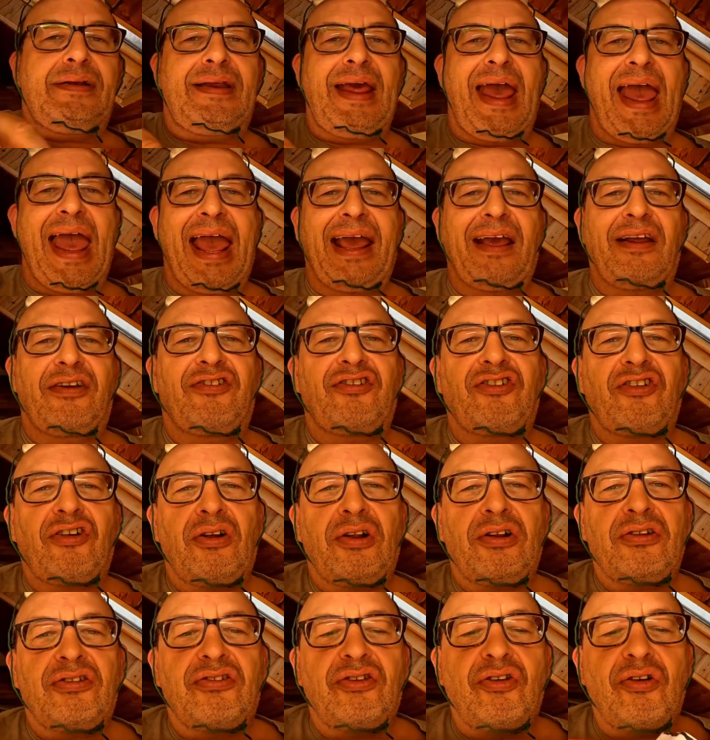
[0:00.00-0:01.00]
the
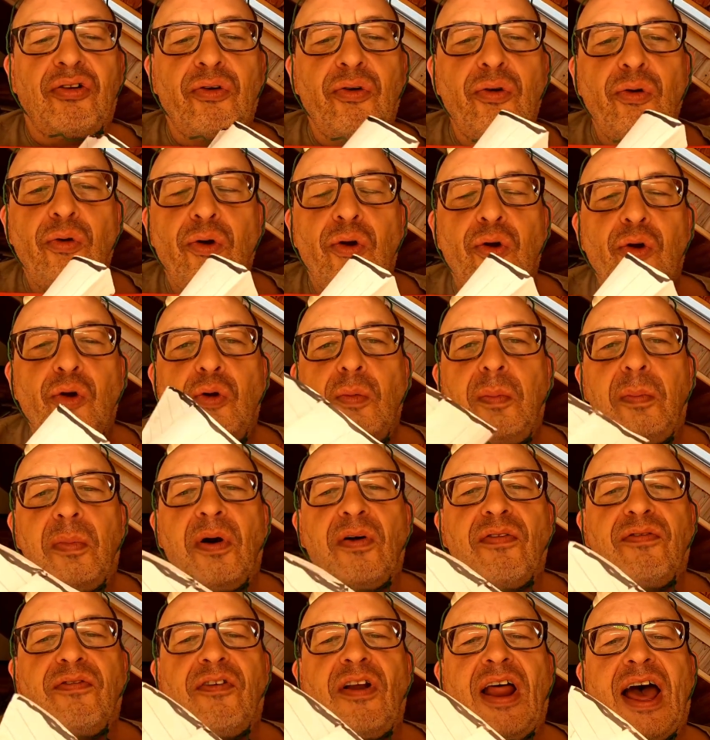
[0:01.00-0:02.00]
actual true loop
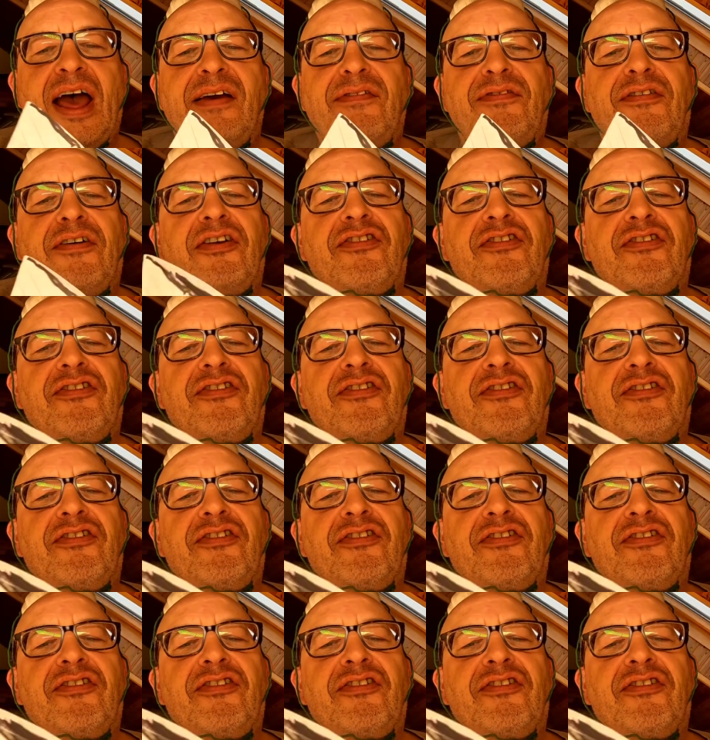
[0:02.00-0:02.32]
of fly